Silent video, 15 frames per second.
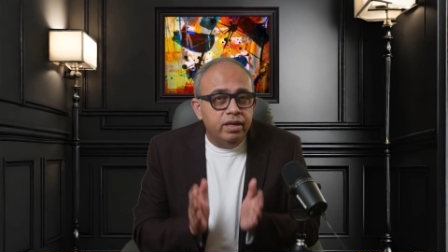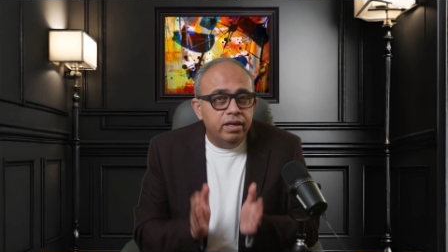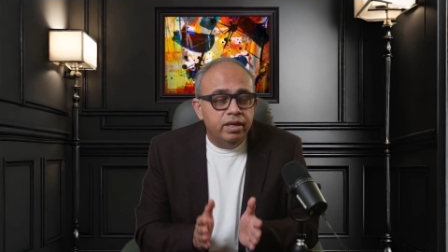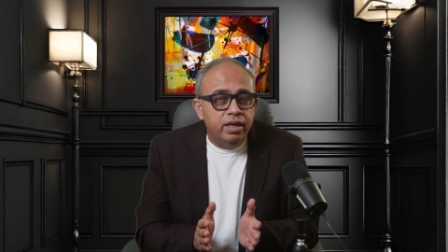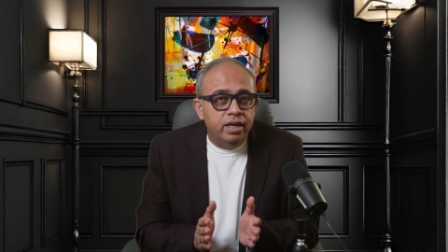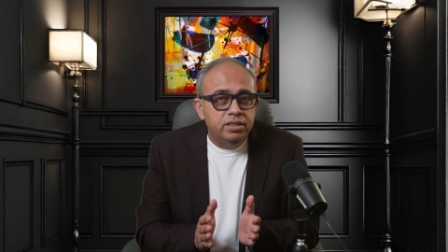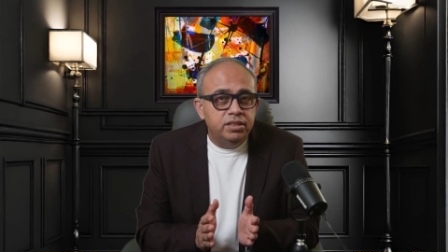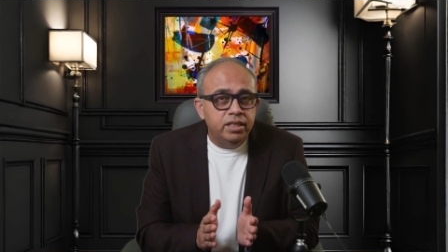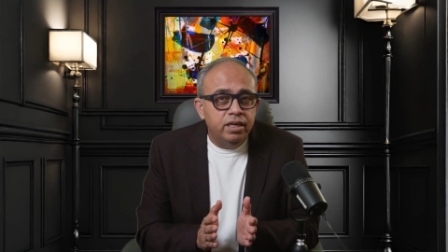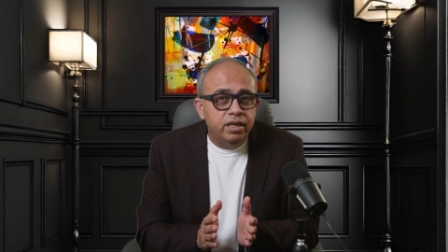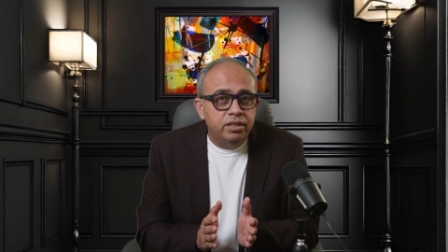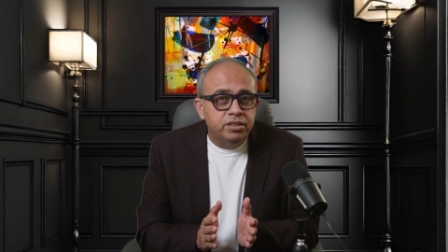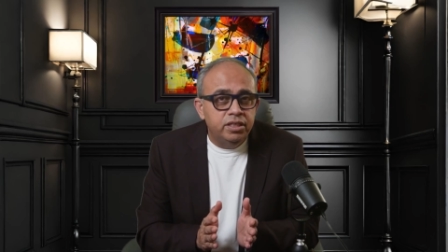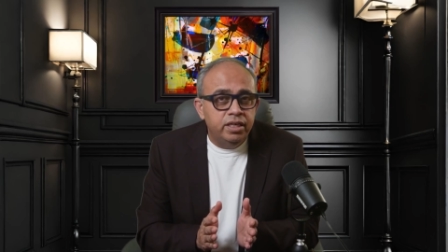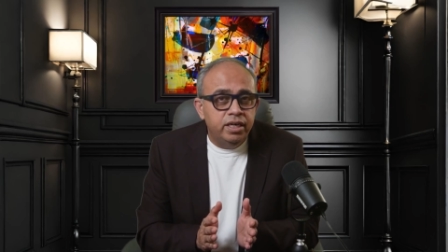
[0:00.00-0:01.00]
uh, gene,
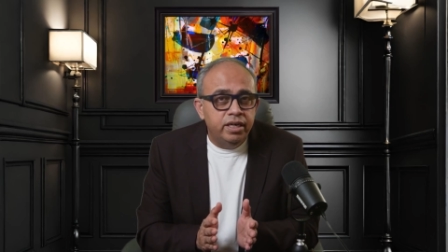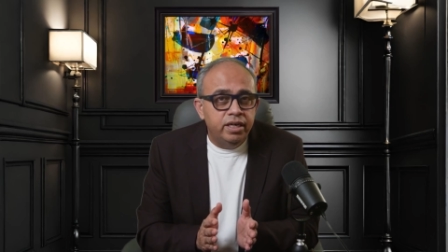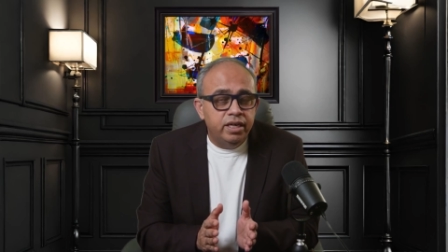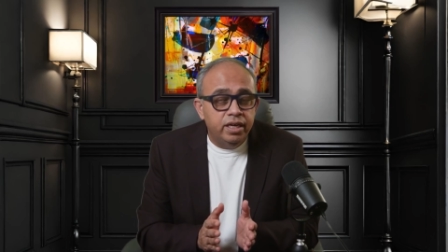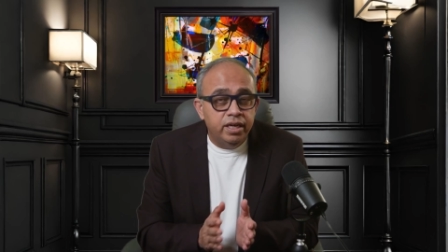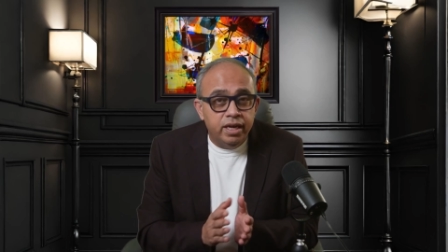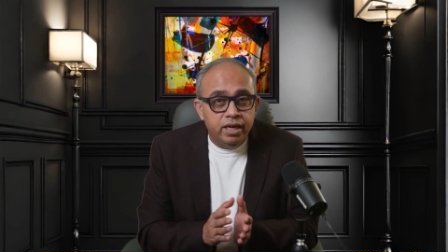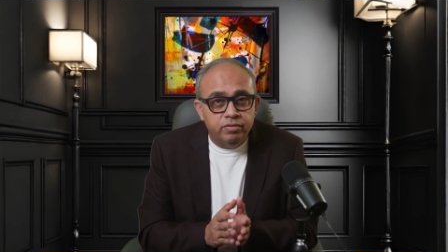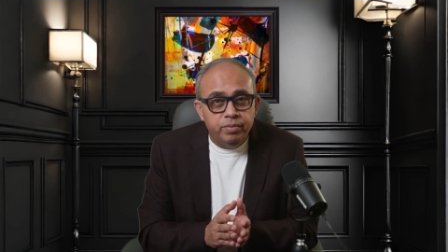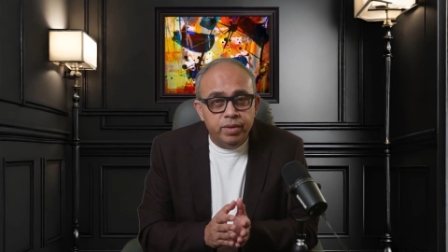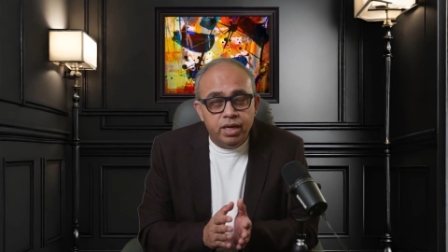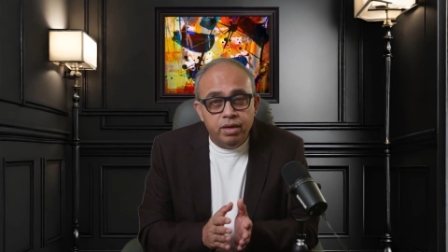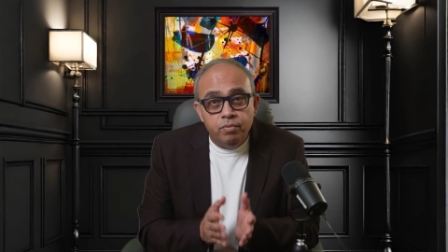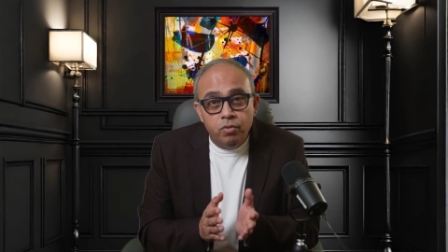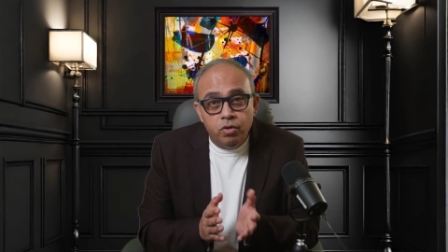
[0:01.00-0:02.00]
gene editing has
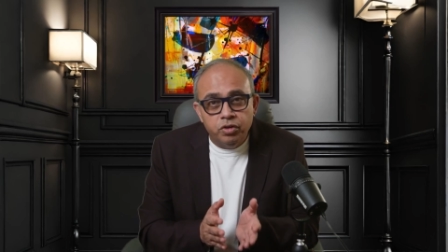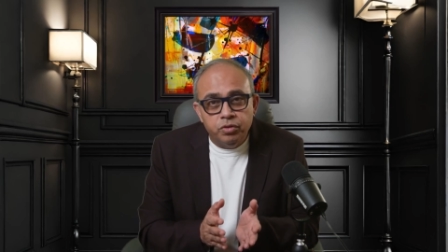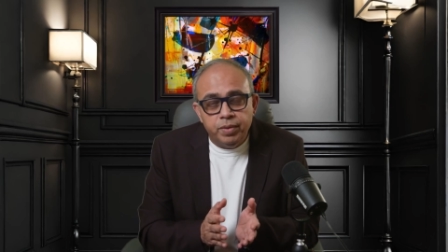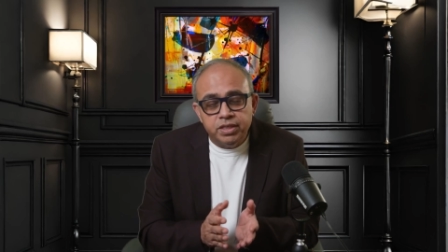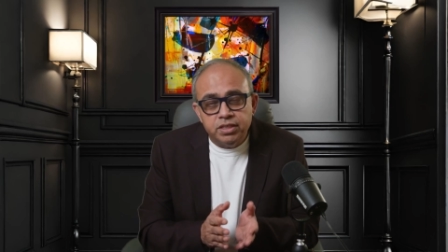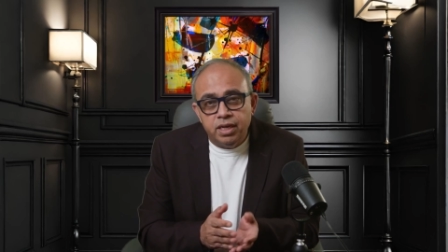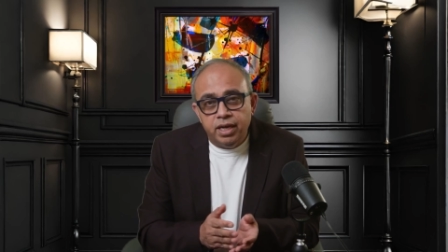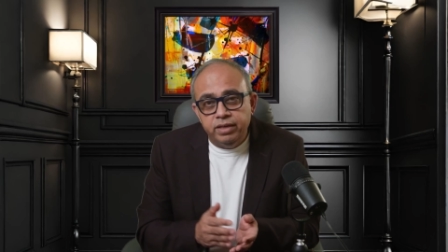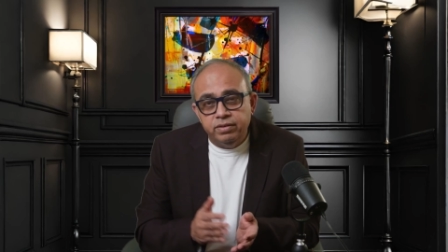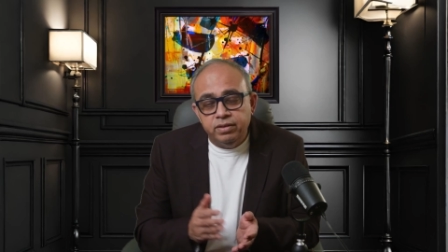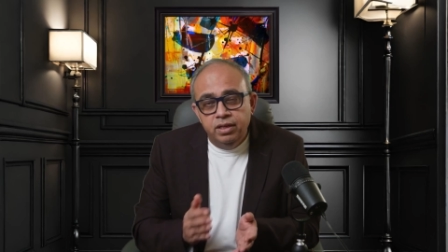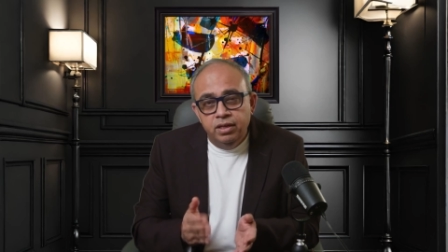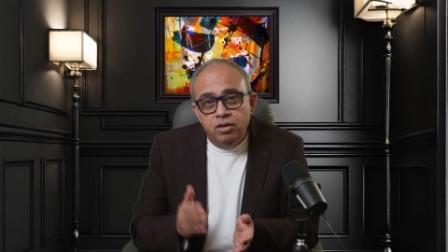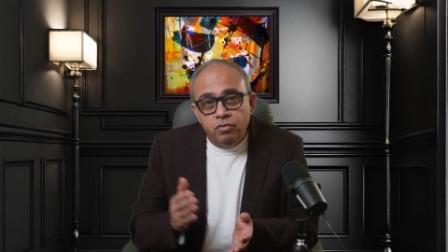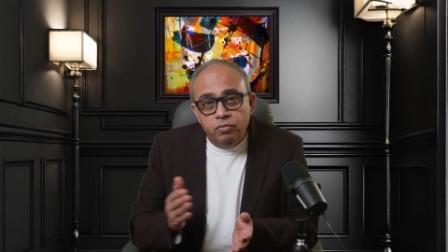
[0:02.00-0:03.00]
become more specialized
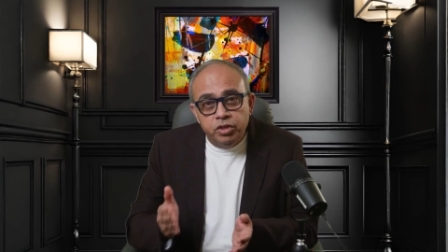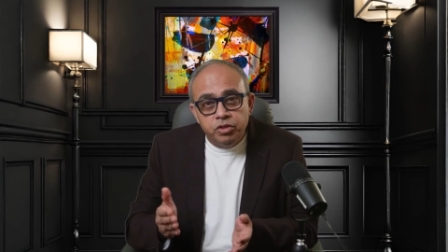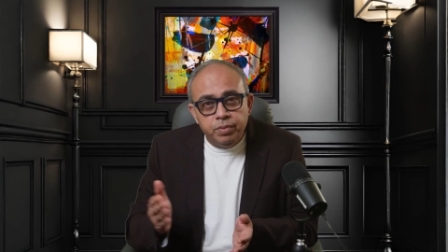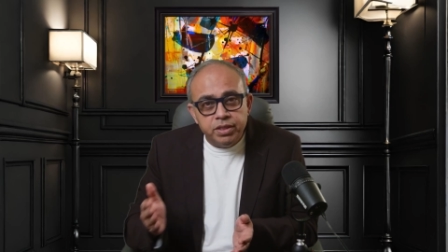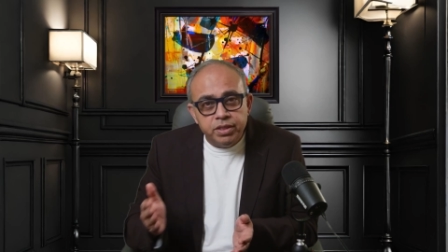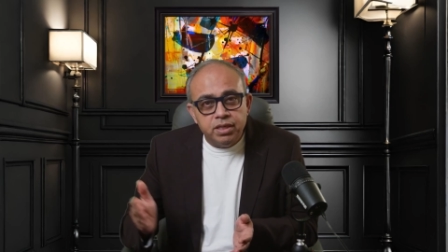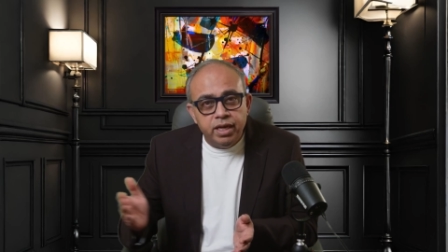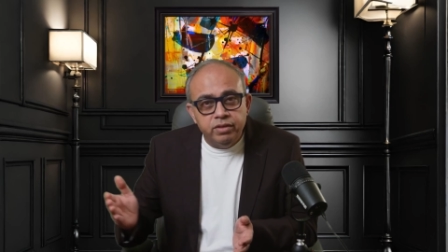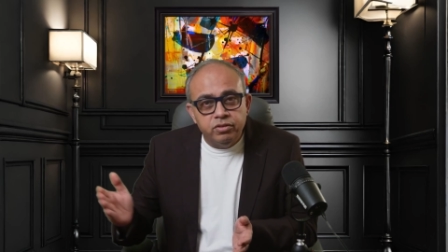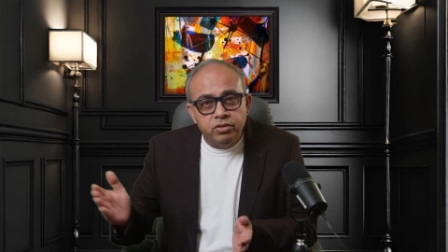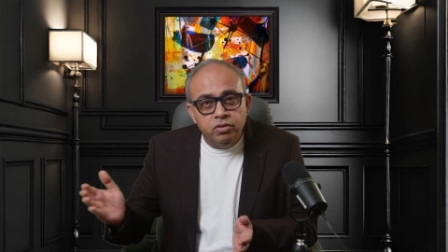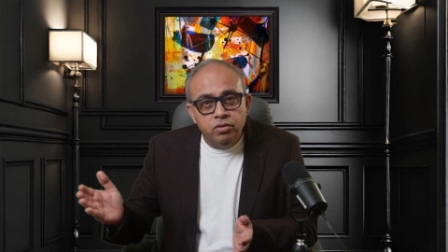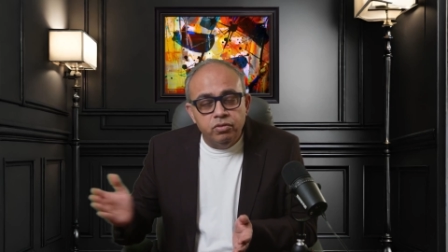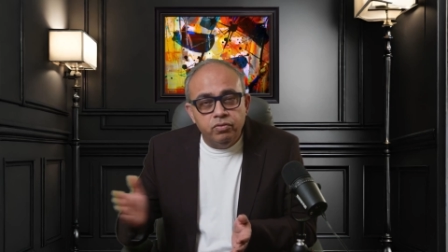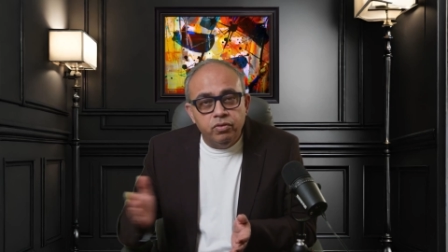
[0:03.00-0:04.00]
with specialized
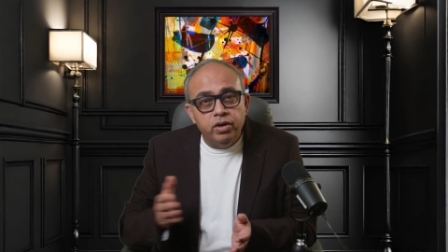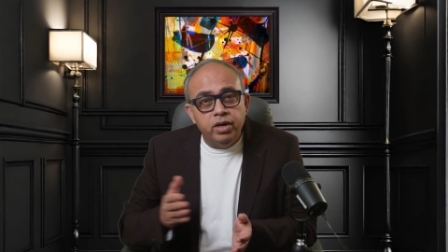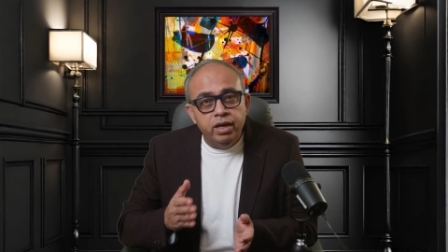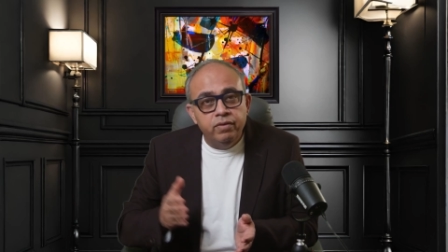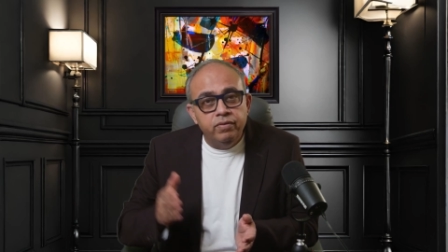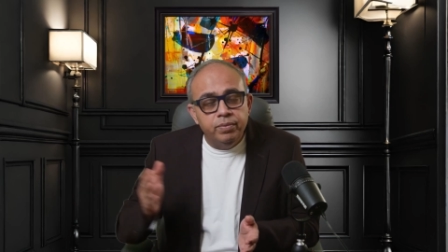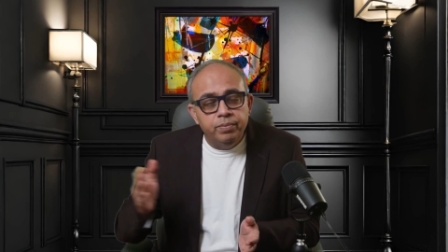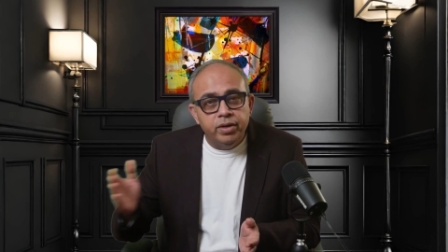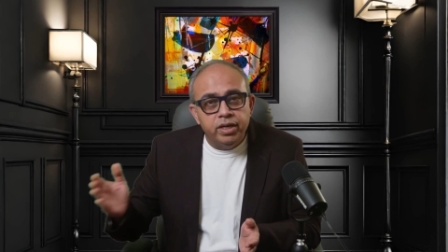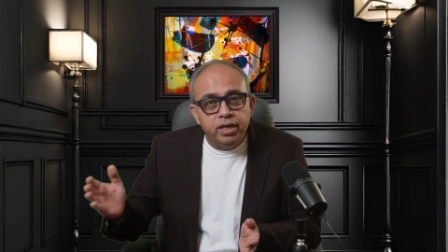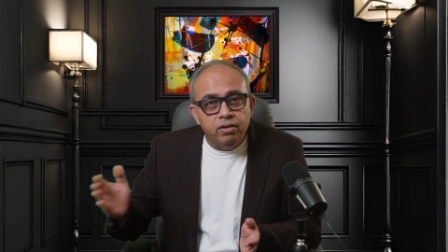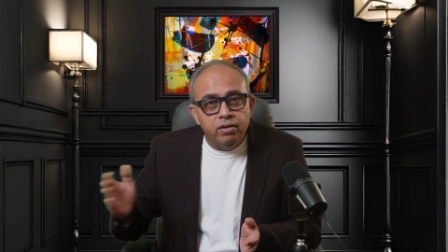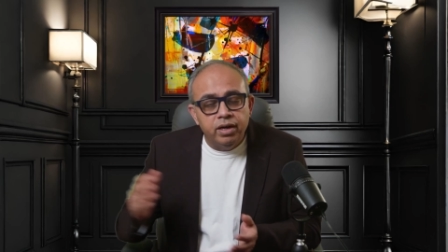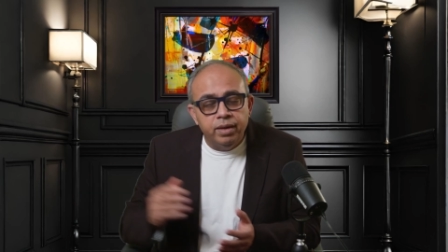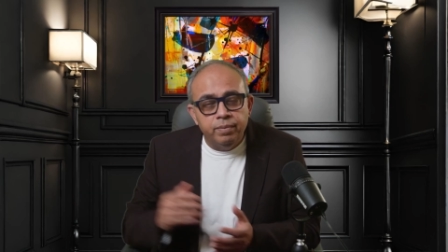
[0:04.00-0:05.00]
tools for every
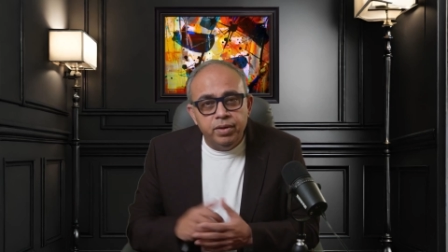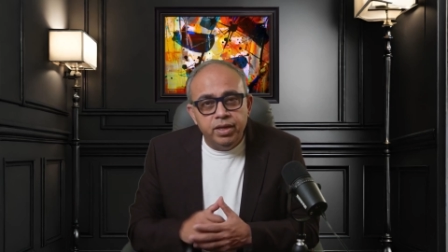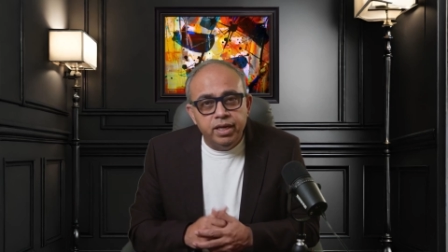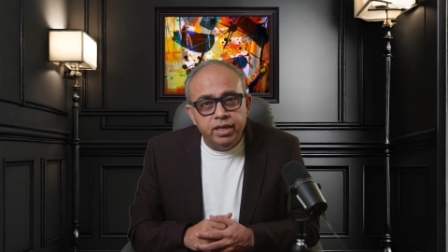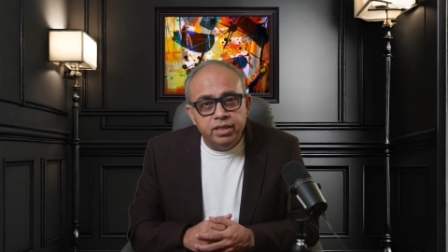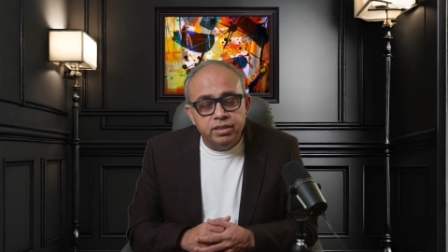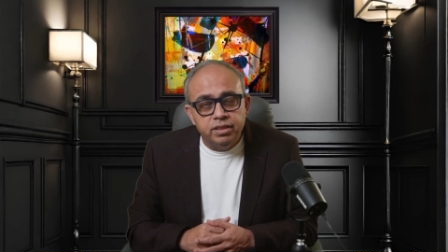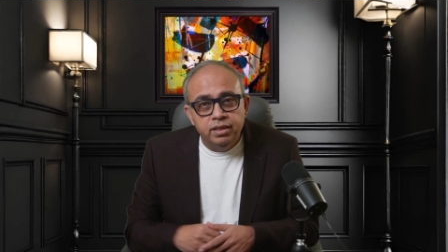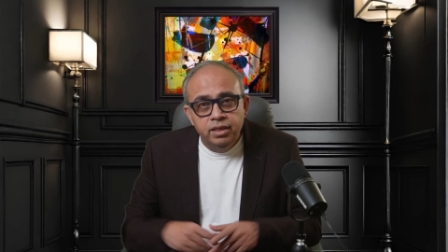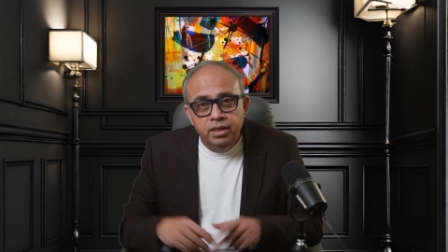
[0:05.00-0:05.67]
particular application.